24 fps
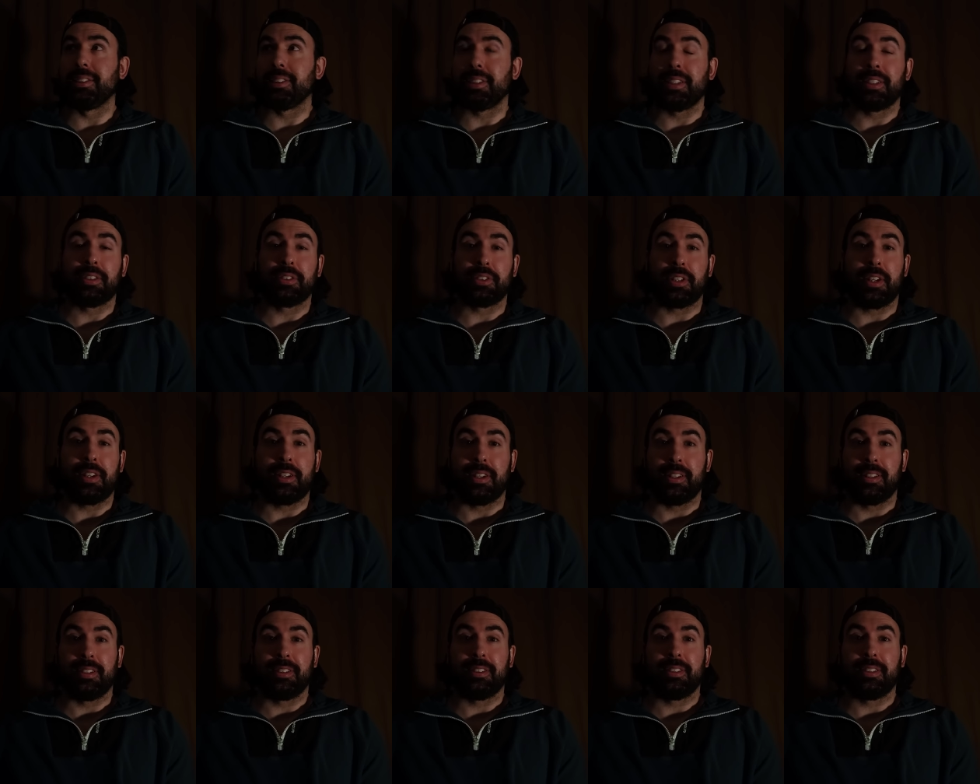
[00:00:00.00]
things
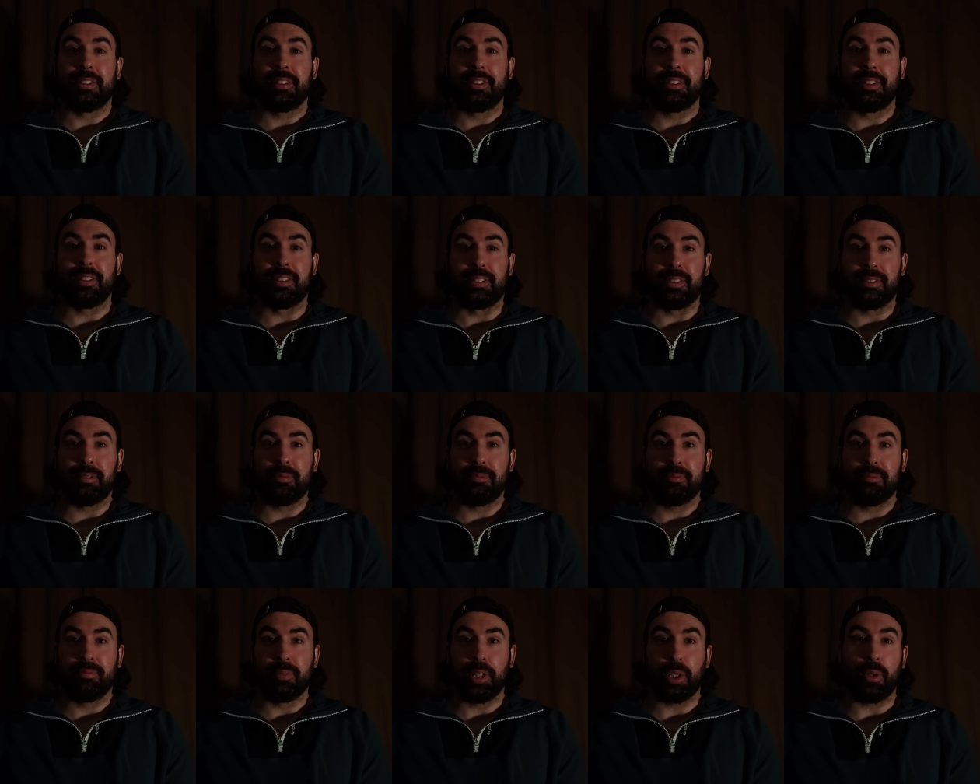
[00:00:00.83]
are, you know,
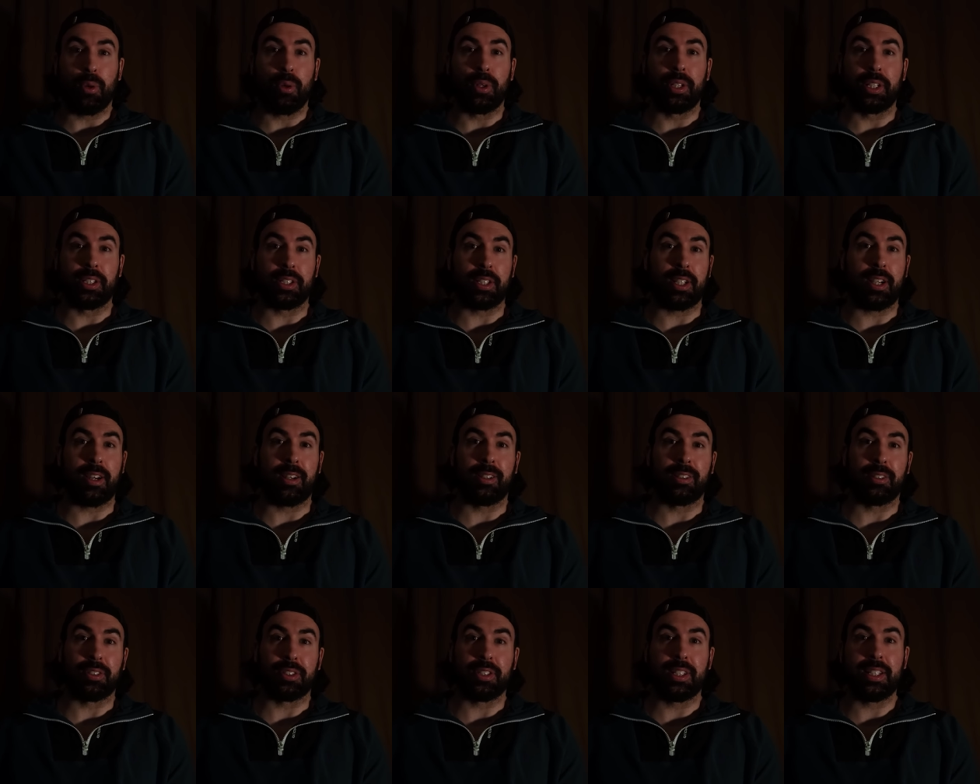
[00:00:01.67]
according to
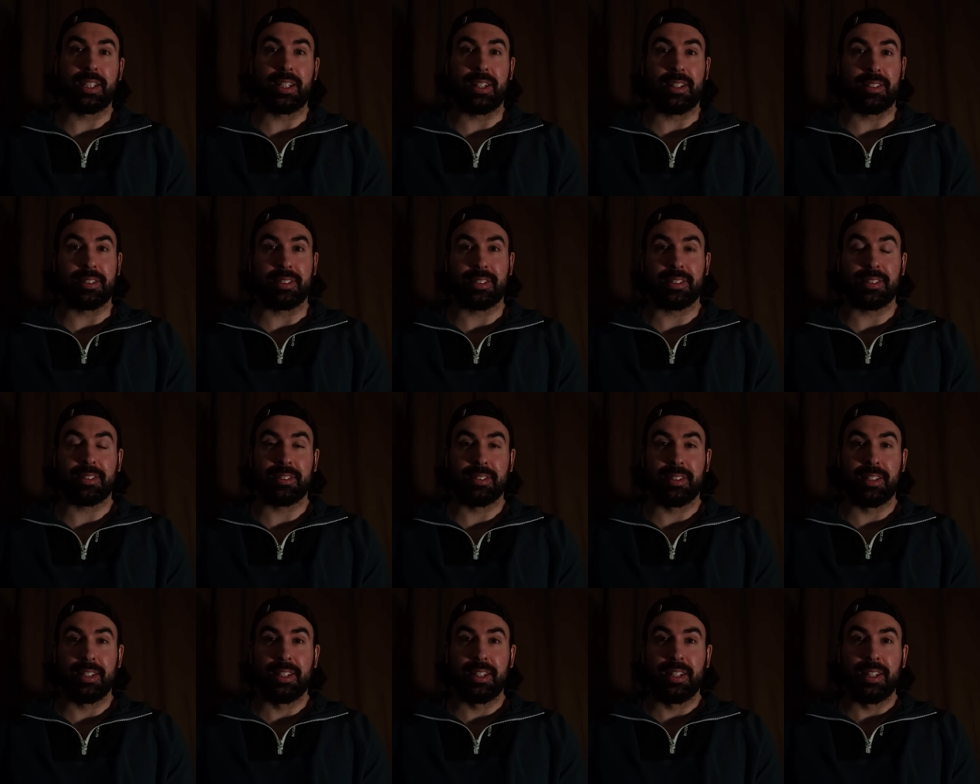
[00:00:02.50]
Carlos Diaz.
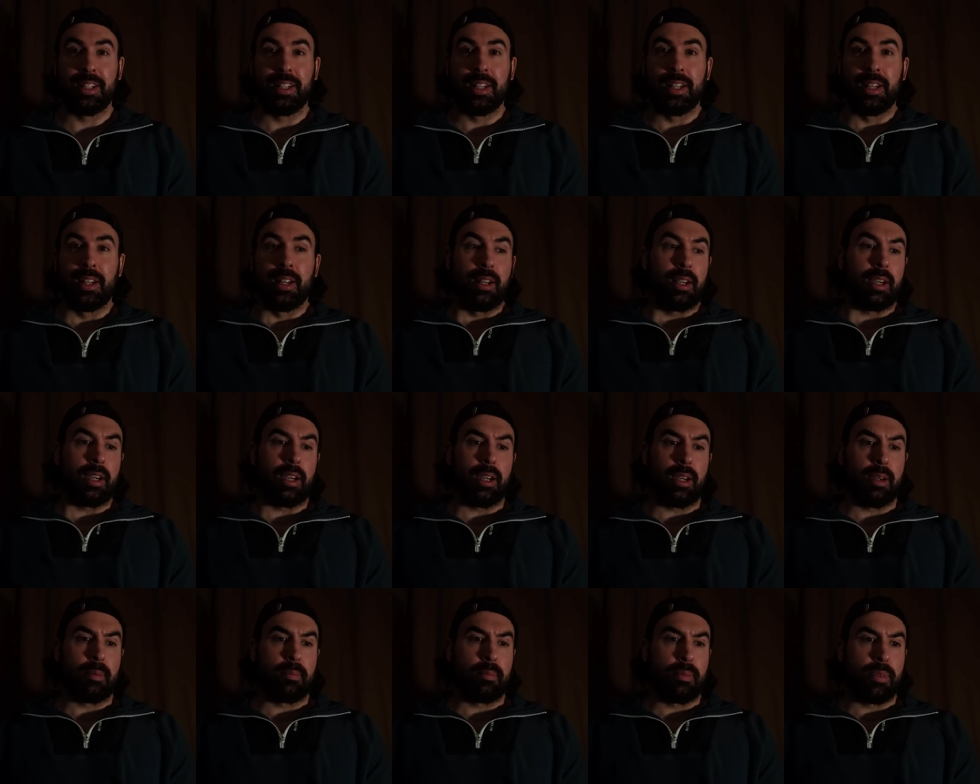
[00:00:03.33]

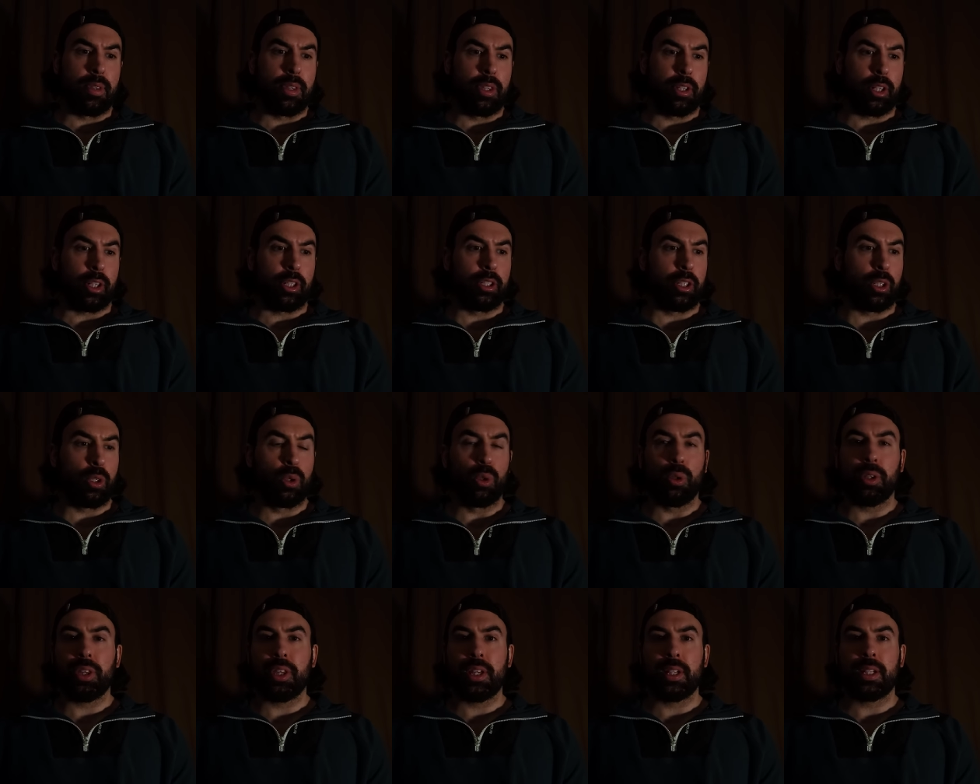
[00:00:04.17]
Um, the, the
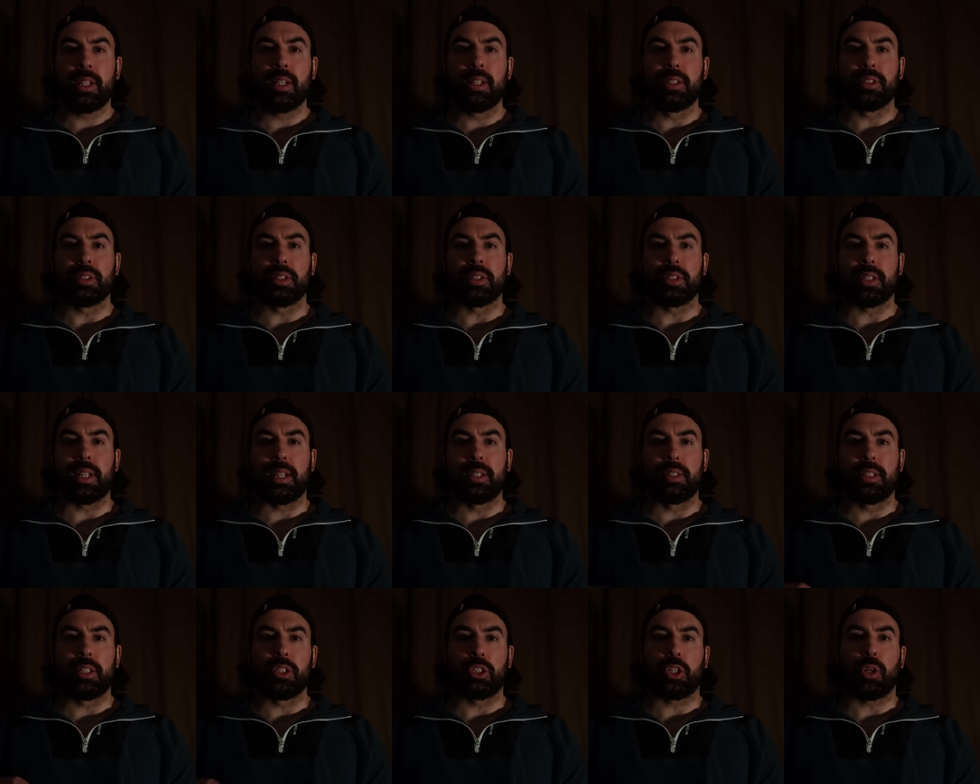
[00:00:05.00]
cool thing is, is
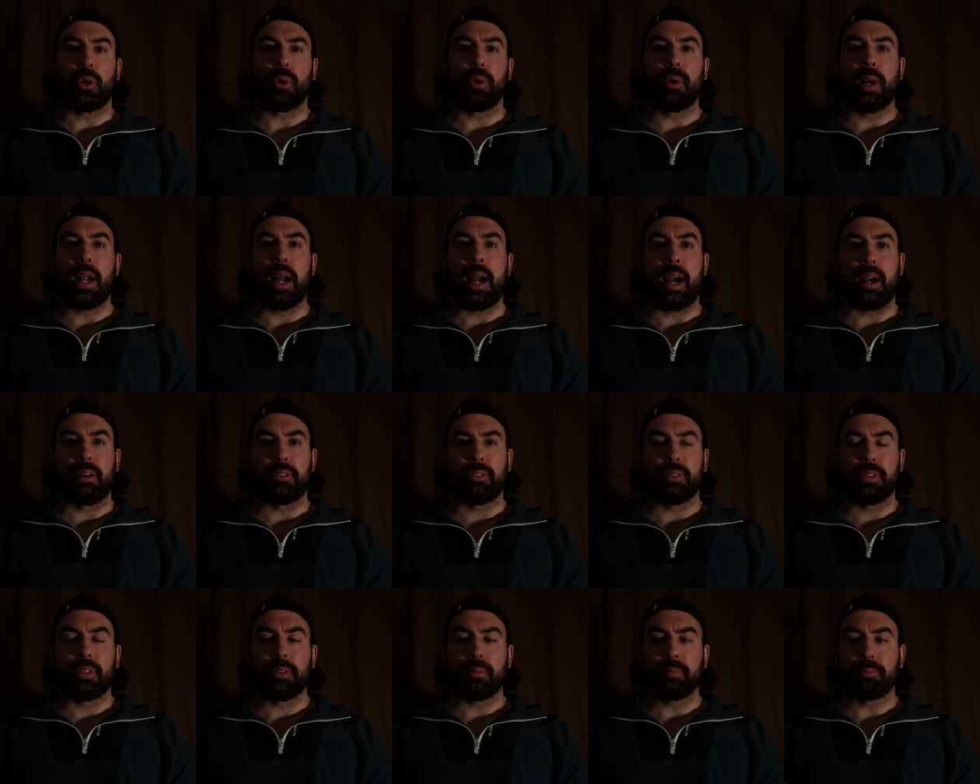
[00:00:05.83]
that these
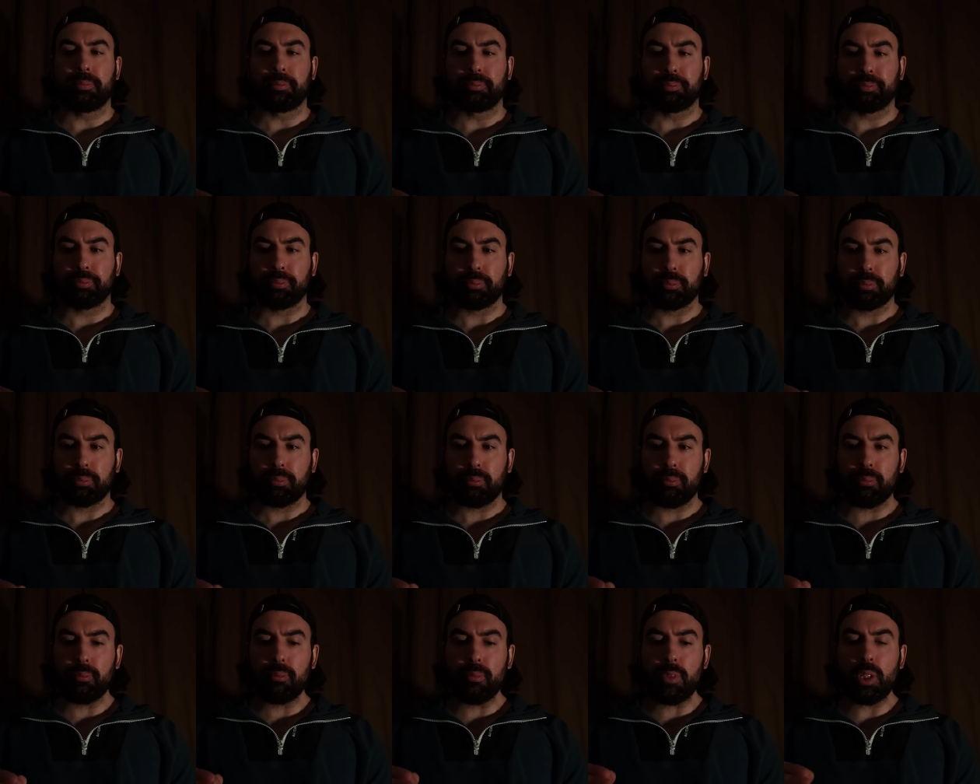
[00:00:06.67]
craft
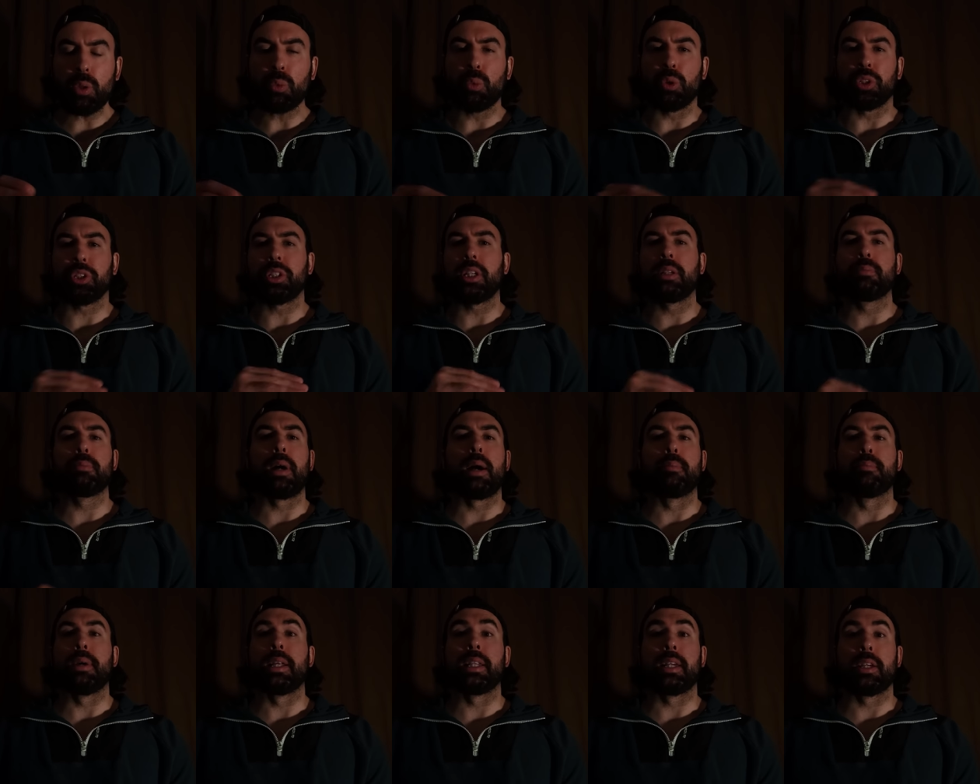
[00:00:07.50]
were seen
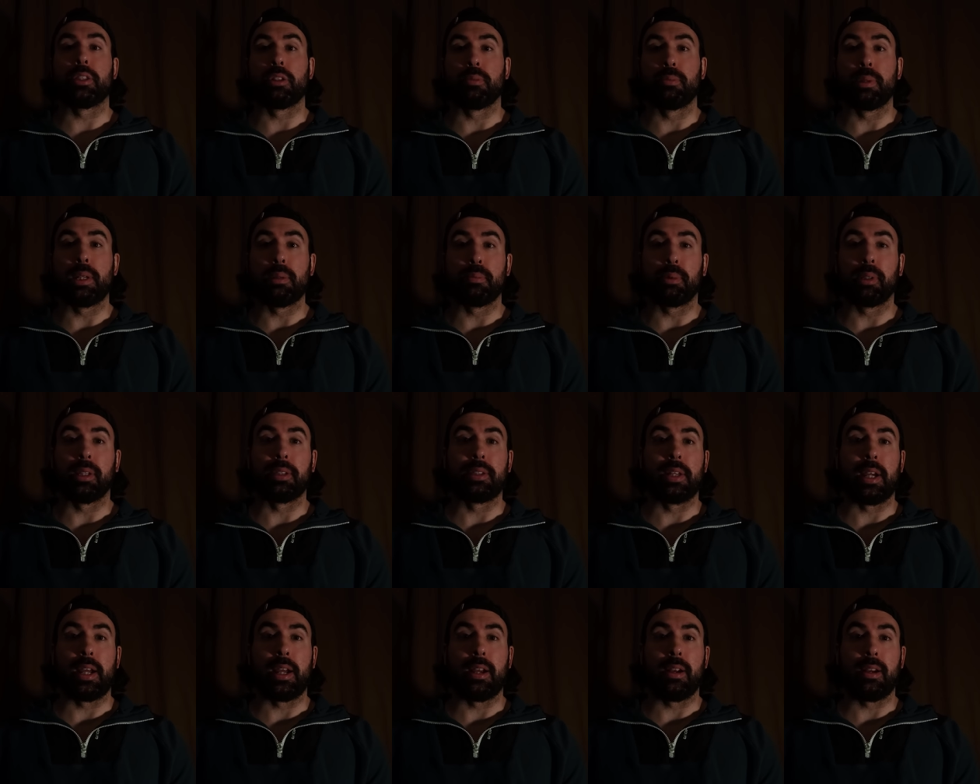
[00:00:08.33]
by many other people
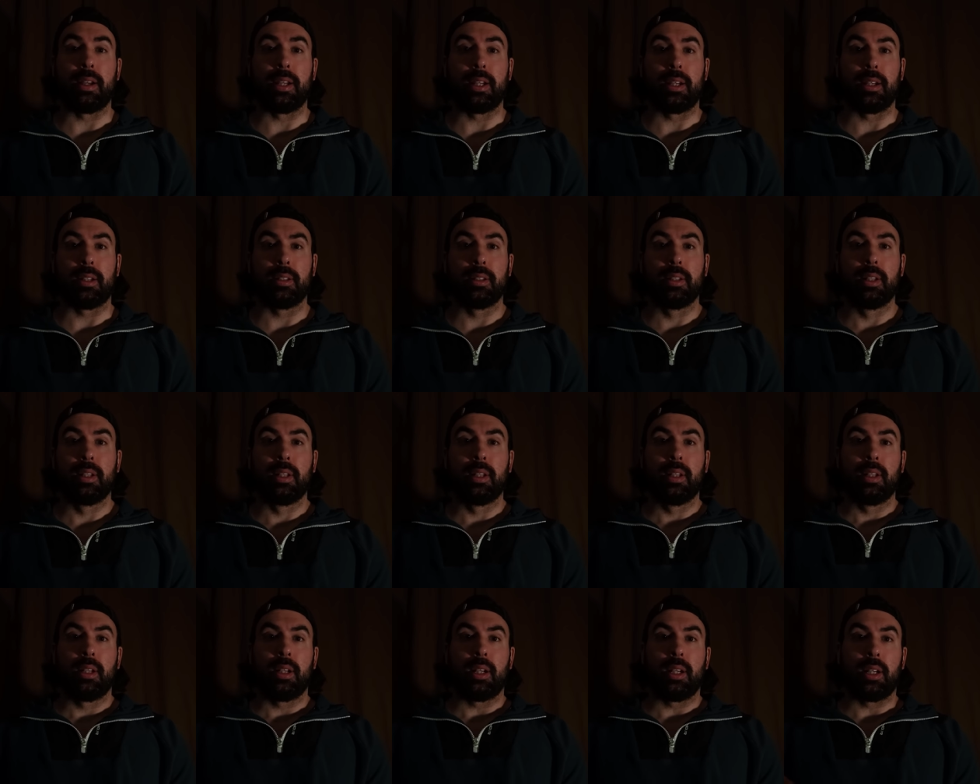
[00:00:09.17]
in the area.
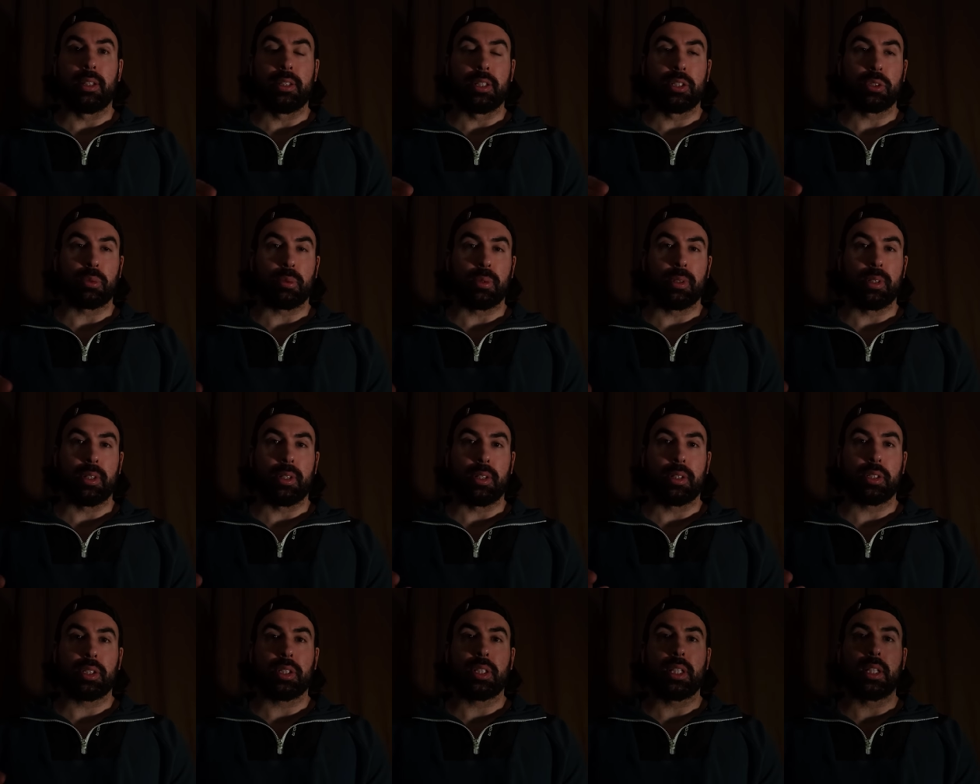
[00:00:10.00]
Uh, these
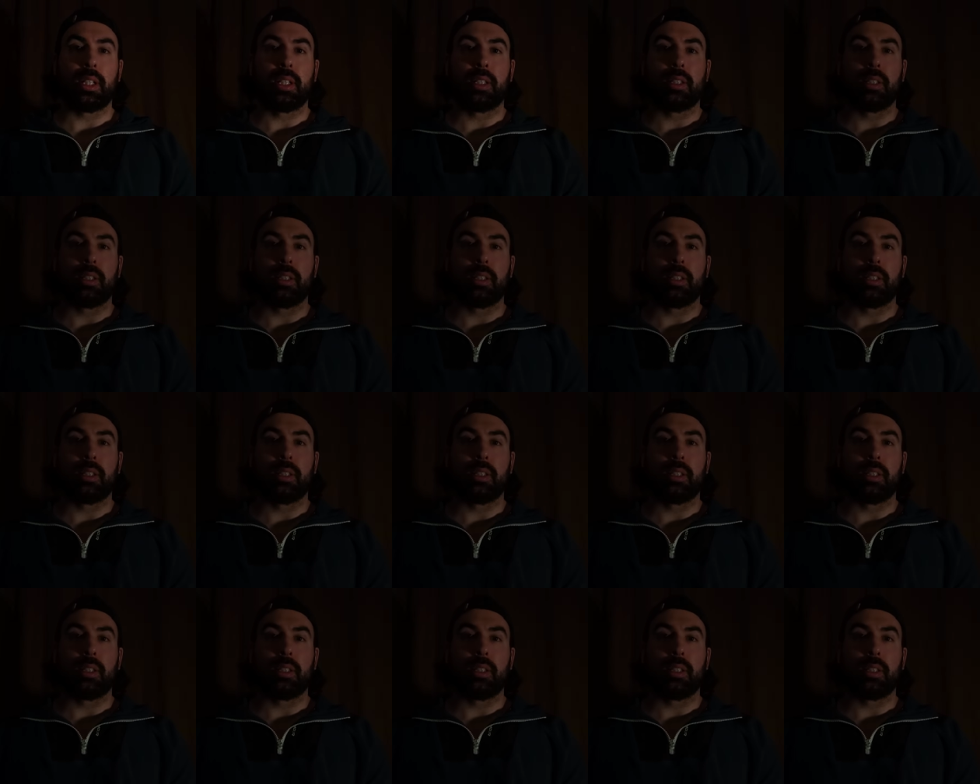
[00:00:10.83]
were seen